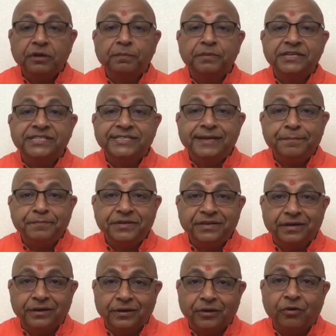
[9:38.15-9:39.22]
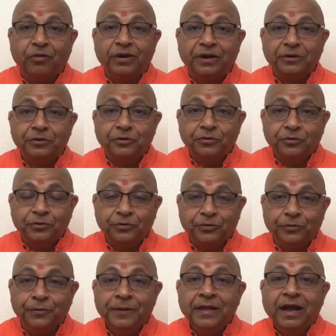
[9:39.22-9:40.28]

preceptor or a guru